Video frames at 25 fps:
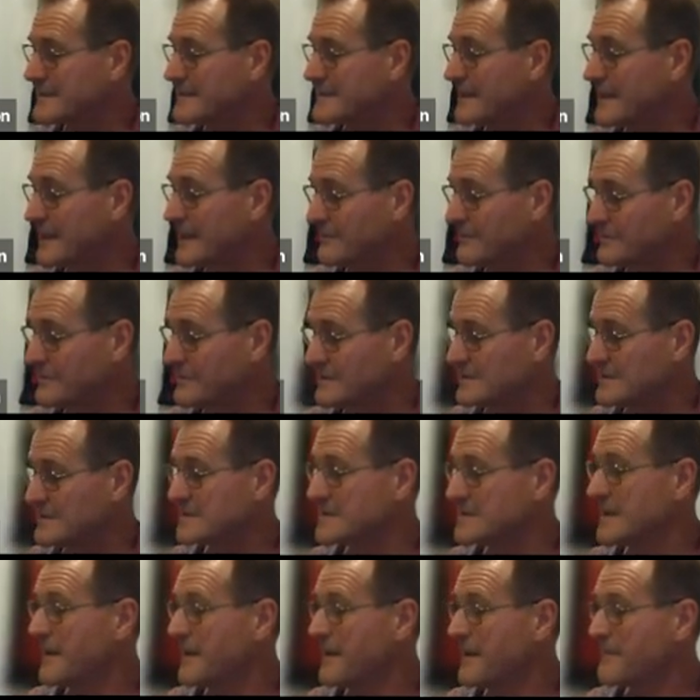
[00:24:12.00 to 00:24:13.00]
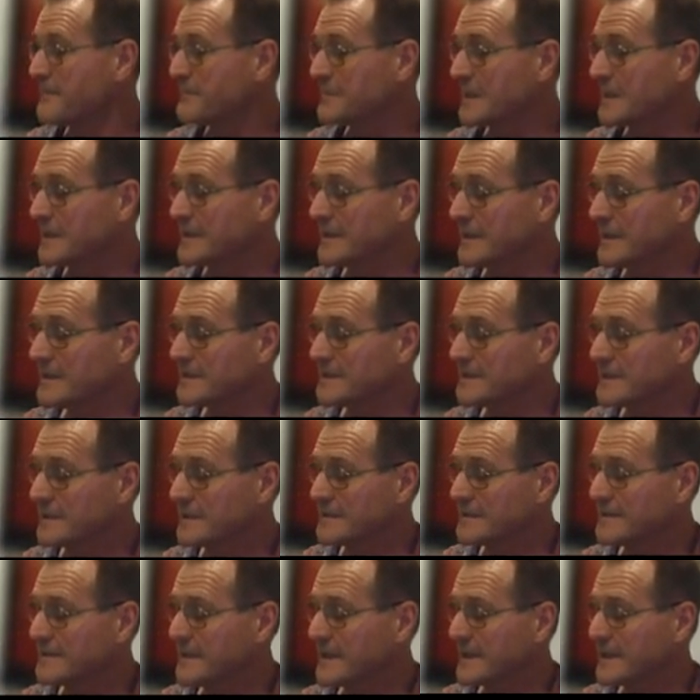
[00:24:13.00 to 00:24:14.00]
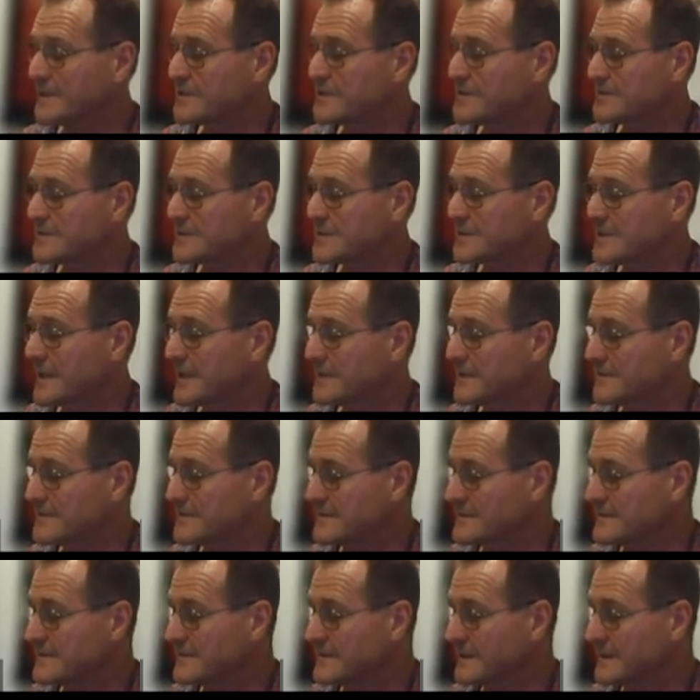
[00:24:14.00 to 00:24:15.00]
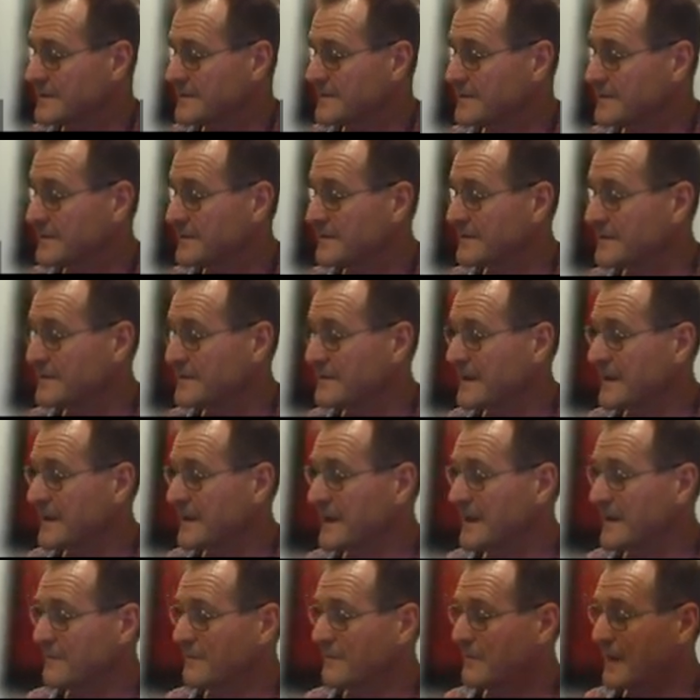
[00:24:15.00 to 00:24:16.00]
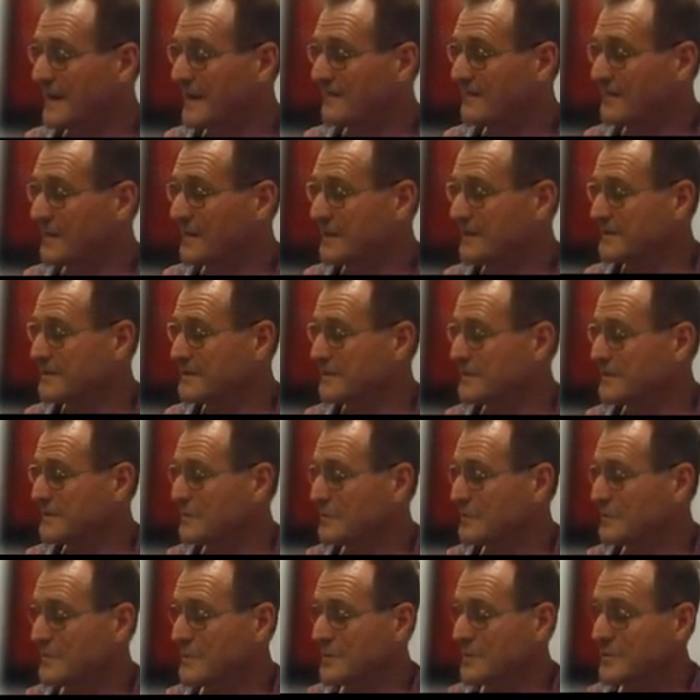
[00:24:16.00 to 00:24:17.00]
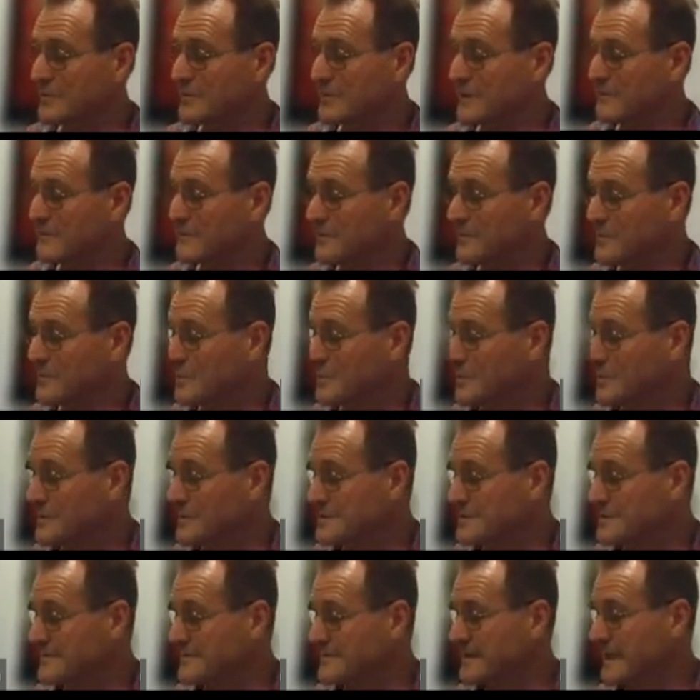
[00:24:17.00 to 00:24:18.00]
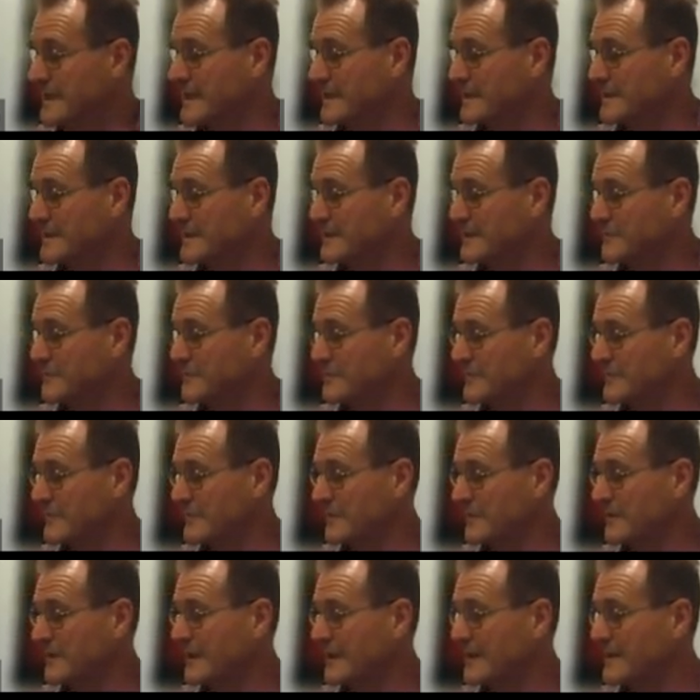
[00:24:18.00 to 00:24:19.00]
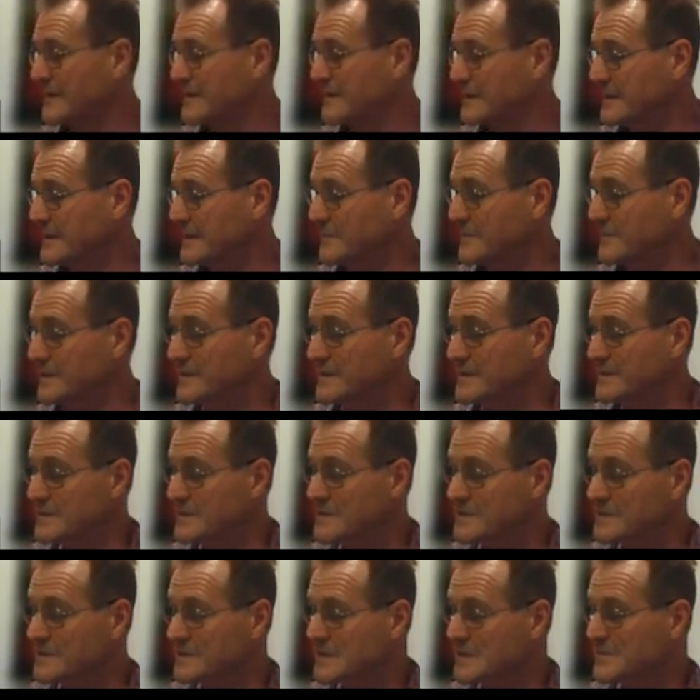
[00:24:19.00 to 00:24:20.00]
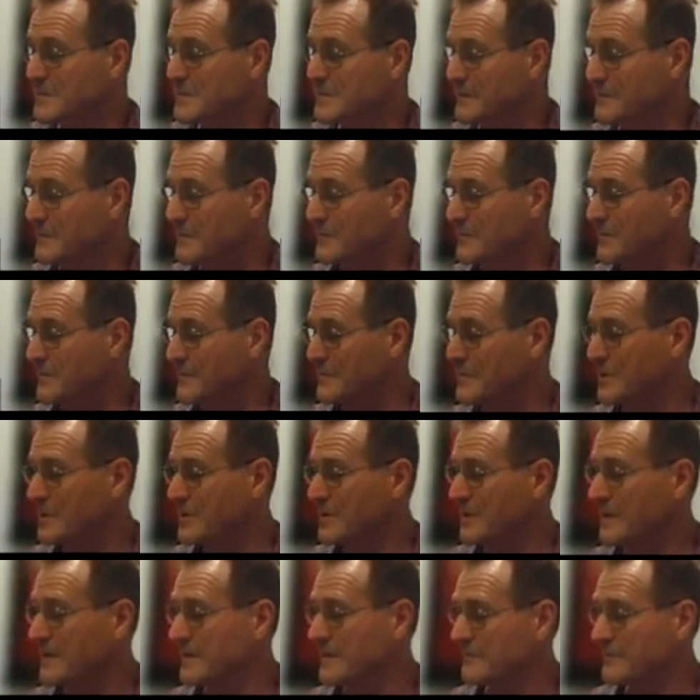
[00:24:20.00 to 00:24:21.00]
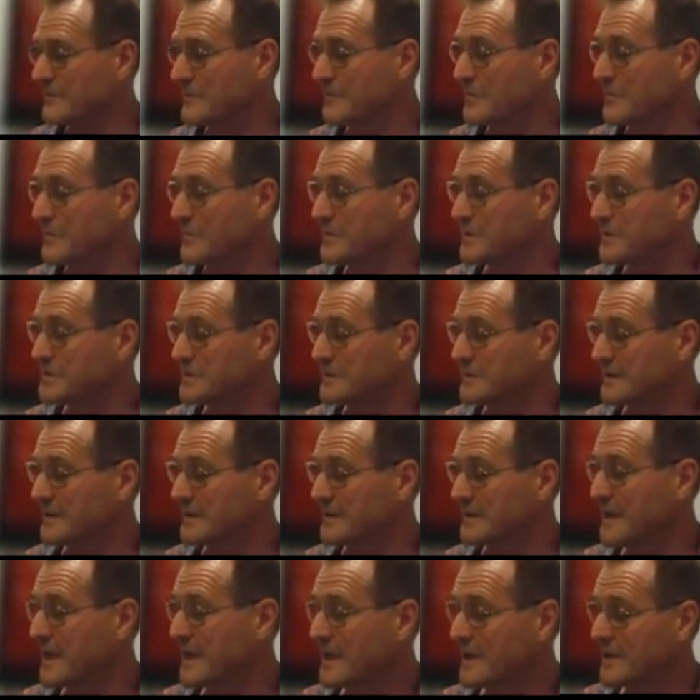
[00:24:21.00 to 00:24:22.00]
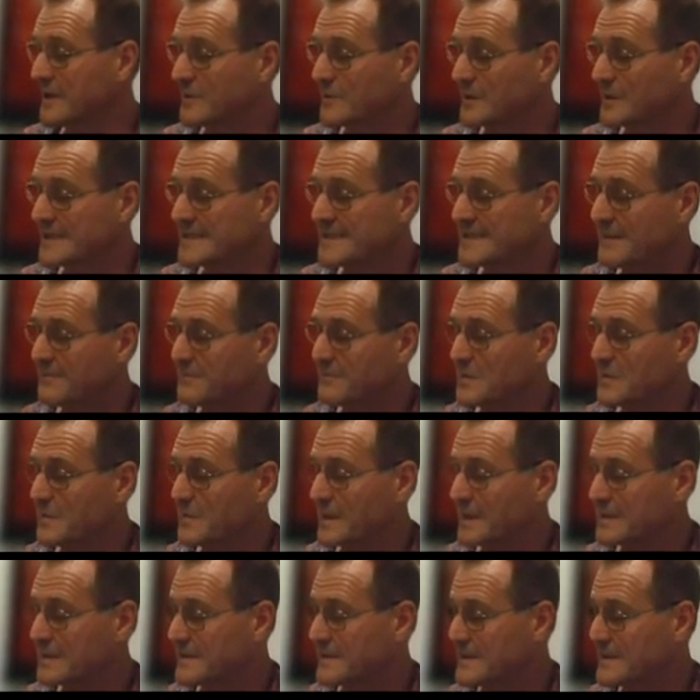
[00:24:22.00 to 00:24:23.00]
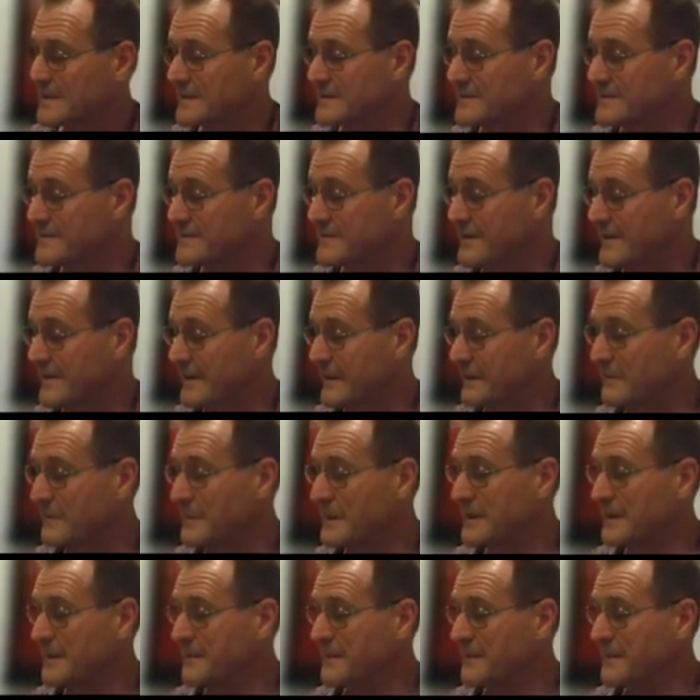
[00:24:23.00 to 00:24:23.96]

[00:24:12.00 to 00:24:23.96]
under the heavens, connecting to the natural cycles of the earth, marveling at the full moon over the waters of the Kennedy River and hunting with the indigenous people from Lockhart River Mission, who accepted me into their tribe.